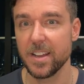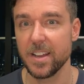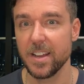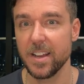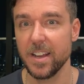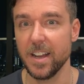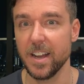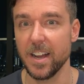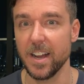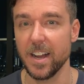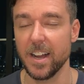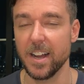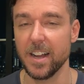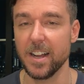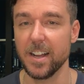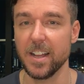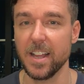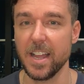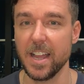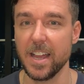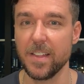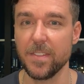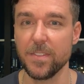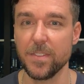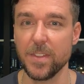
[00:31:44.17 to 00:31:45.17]

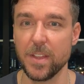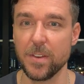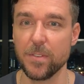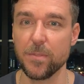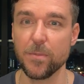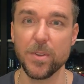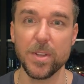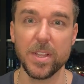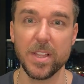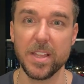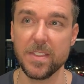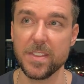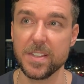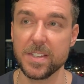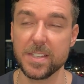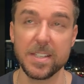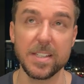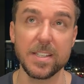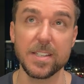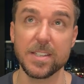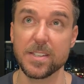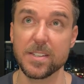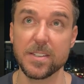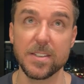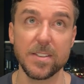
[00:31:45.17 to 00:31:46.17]
And really, this
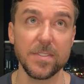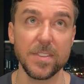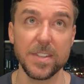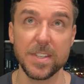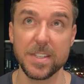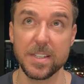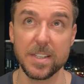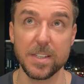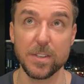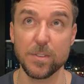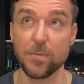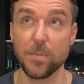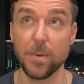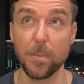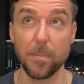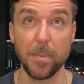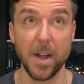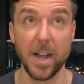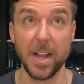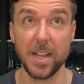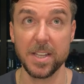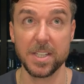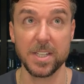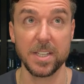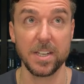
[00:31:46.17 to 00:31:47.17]
is
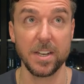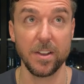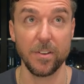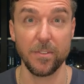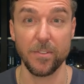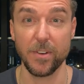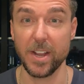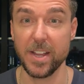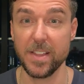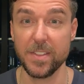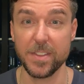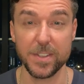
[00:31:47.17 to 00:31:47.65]
Vipassana, right?